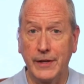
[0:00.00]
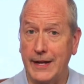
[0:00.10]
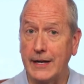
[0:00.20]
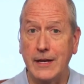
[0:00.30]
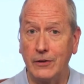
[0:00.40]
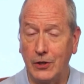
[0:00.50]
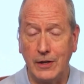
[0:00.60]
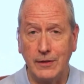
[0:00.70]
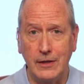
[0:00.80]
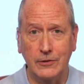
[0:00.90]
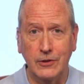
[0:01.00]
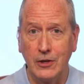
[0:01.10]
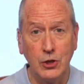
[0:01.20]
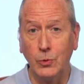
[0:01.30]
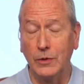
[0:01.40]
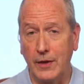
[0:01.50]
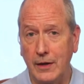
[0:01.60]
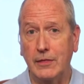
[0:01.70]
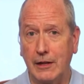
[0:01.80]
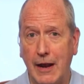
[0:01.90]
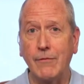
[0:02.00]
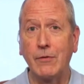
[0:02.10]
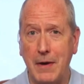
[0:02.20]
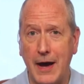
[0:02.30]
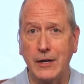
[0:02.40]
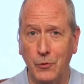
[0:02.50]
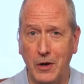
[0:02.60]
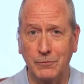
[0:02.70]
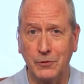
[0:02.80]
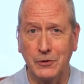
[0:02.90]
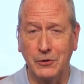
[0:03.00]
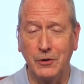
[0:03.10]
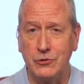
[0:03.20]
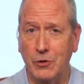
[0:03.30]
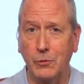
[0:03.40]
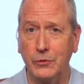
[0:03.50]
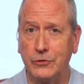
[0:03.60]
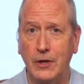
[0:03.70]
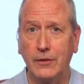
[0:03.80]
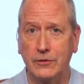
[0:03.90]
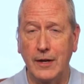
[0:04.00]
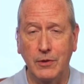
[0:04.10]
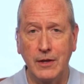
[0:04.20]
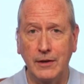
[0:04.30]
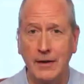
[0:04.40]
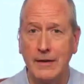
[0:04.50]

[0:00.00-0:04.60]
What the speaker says: And I guarantee you this, you would think that everybody running for Attorney General would say the same thing.